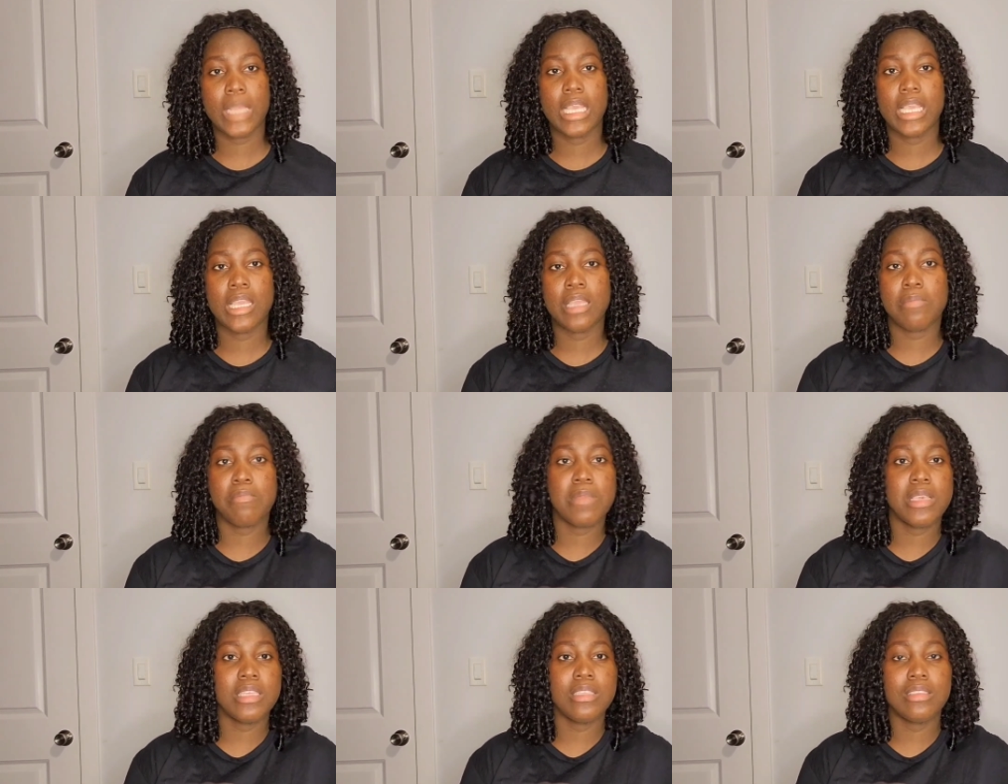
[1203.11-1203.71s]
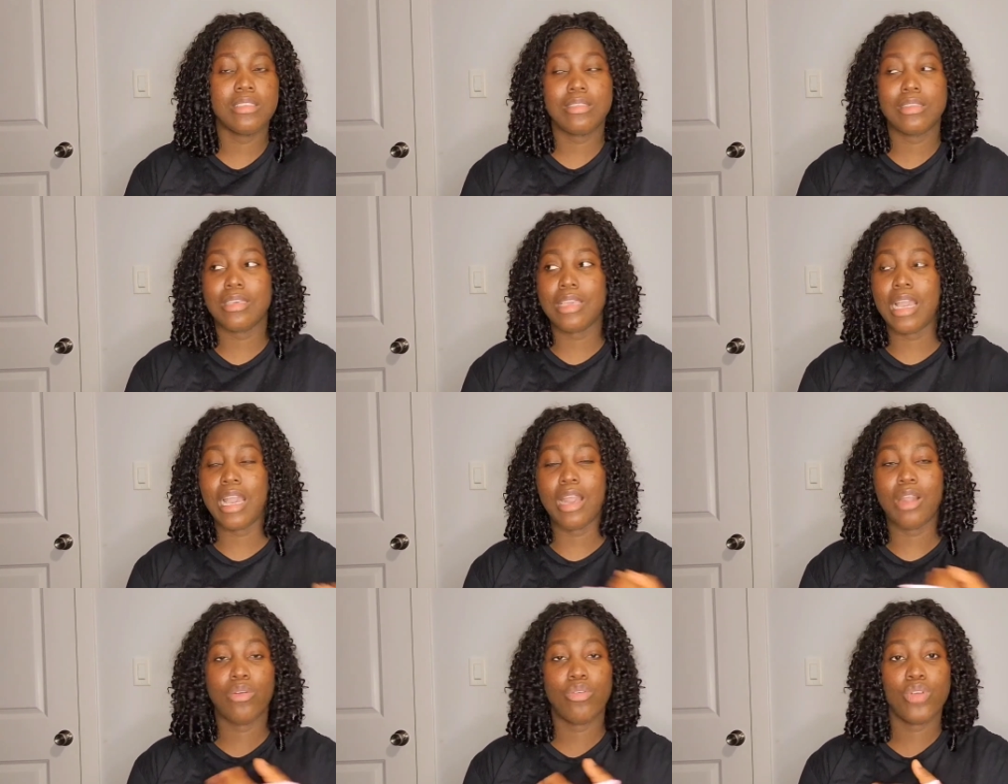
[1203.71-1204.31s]
It means they
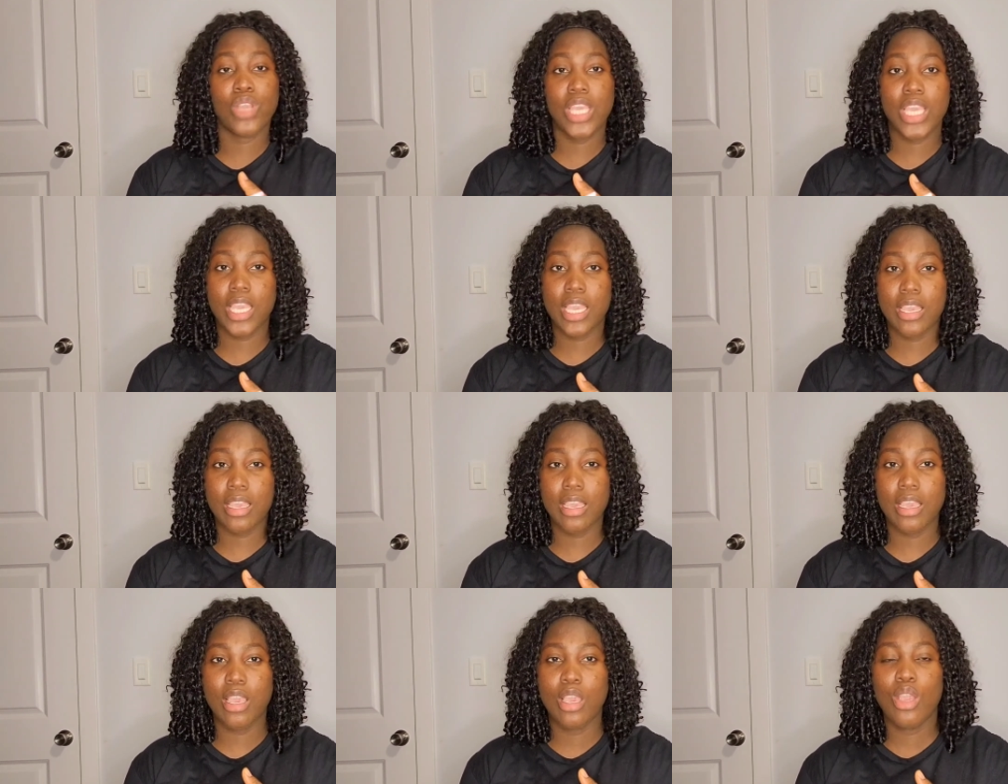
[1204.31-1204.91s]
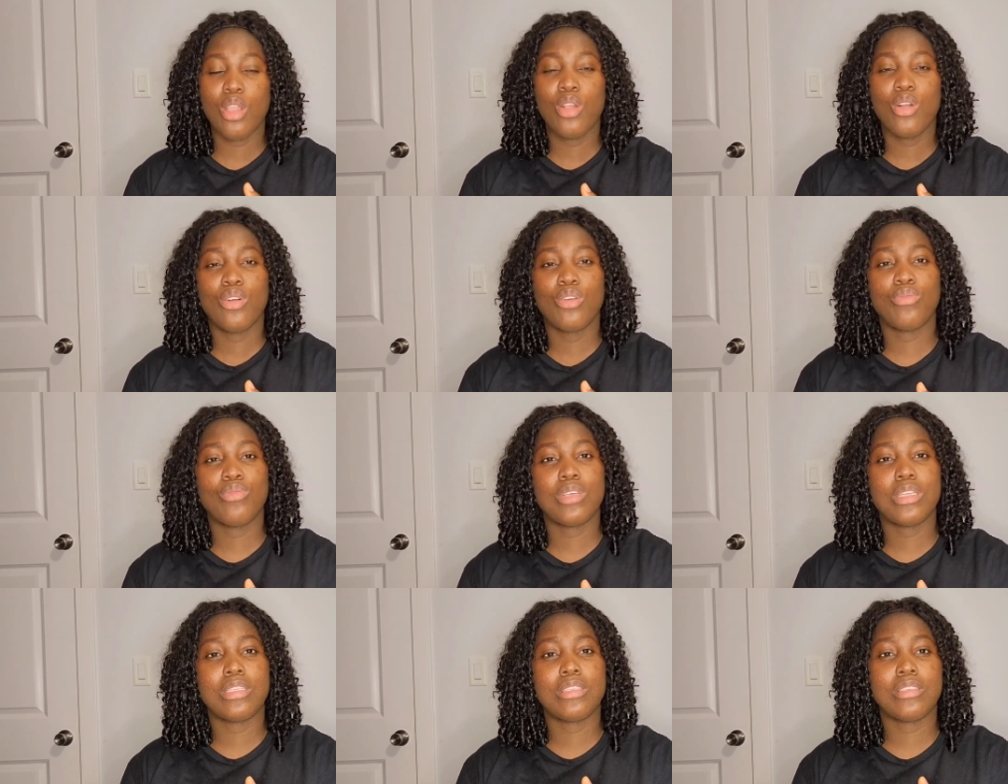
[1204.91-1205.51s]
are okay
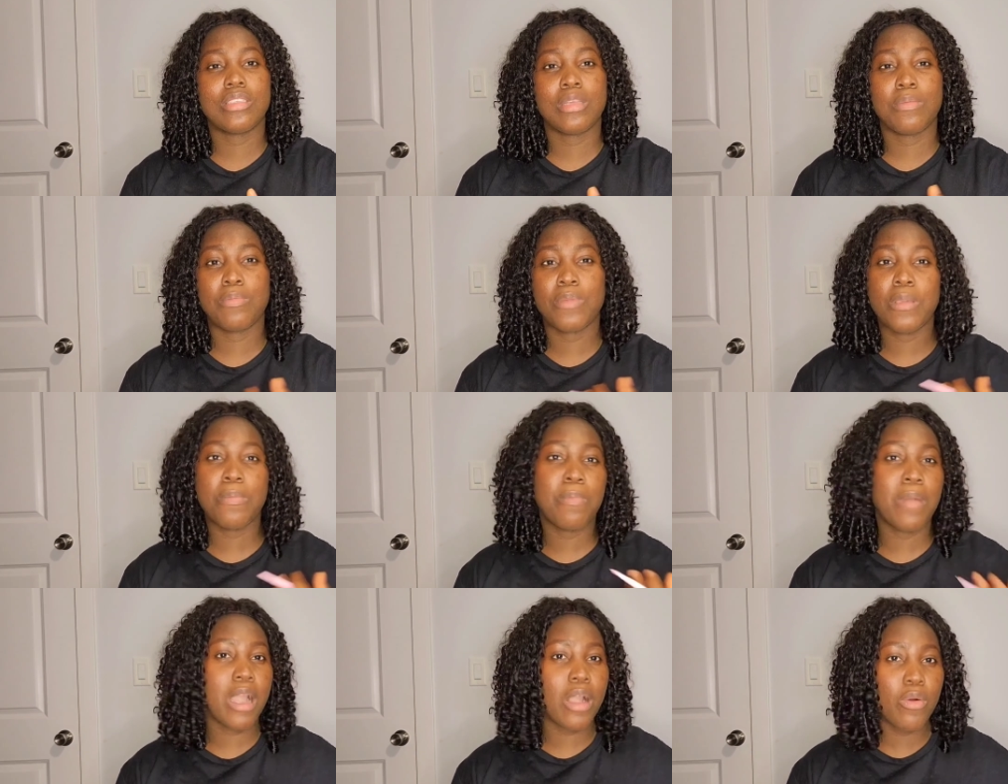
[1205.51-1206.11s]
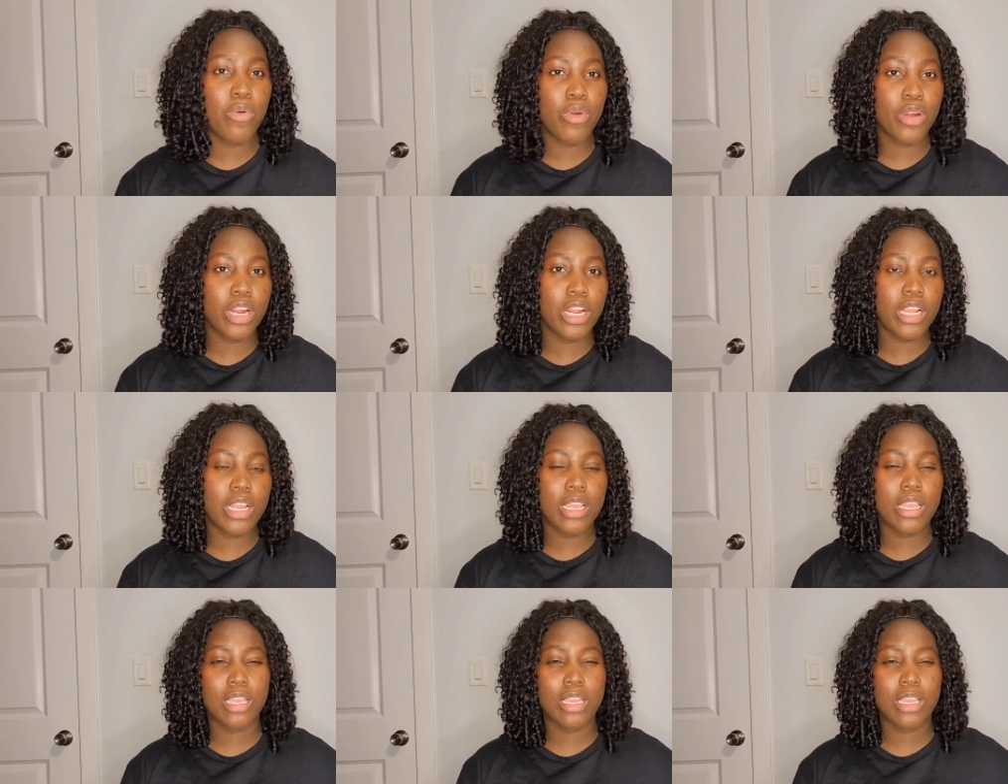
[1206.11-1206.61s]
with the paperwork.